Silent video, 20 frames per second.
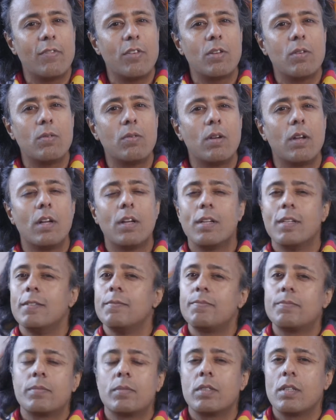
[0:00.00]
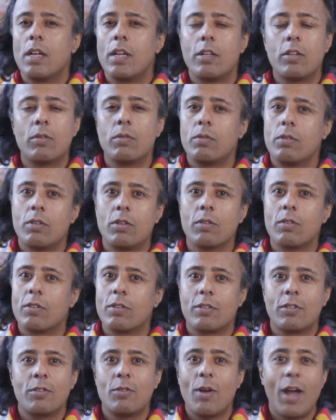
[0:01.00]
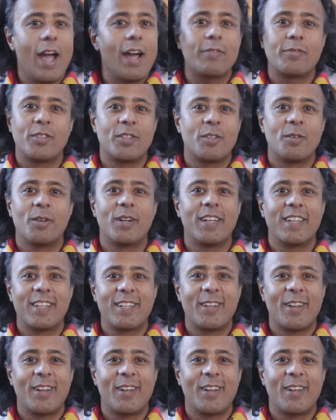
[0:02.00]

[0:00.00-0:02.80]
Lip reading: of you, yeah, you have to do it.